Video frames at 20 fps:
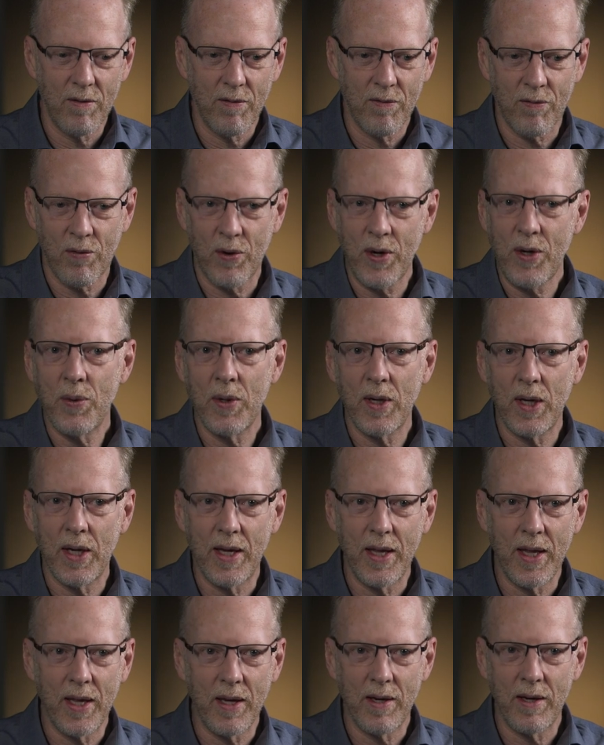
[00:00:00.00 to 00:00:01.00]

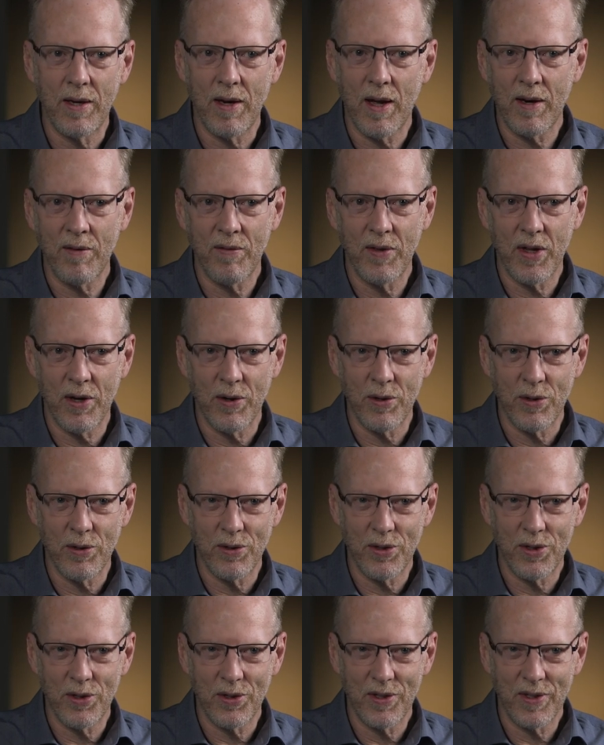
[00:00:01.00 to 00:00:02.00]
Frequently, that none of
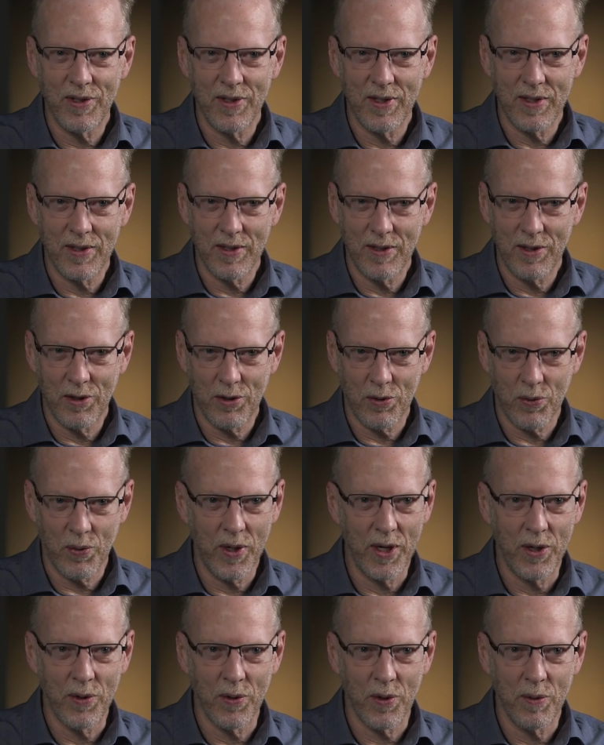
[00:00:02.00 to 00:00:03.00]
those
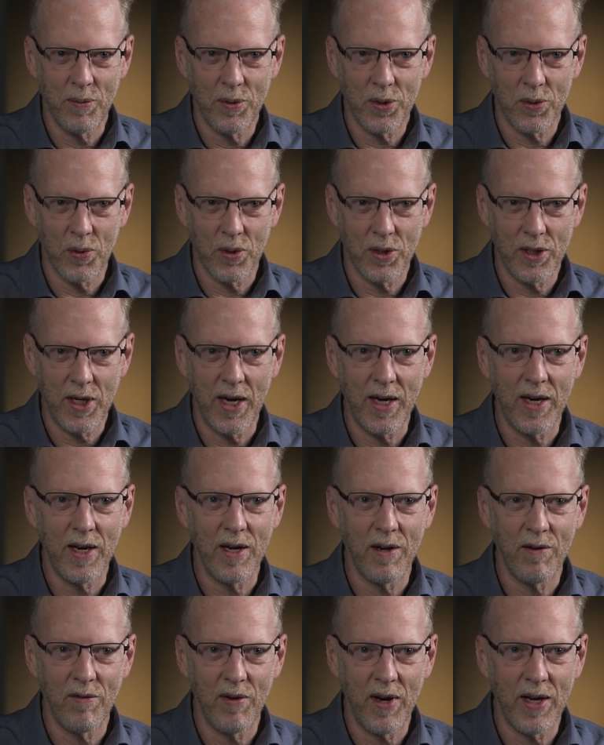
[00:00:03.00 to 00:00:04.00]
three groups were
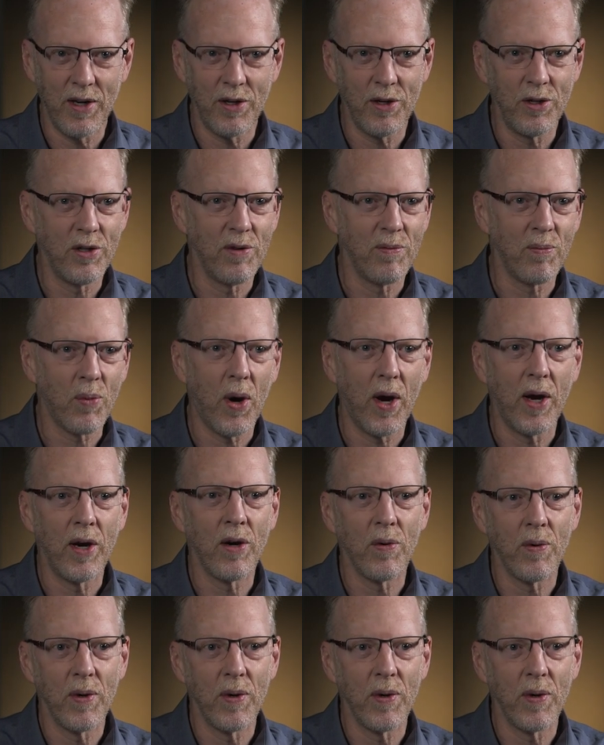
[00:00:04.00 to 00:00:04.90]
taking advantage of prior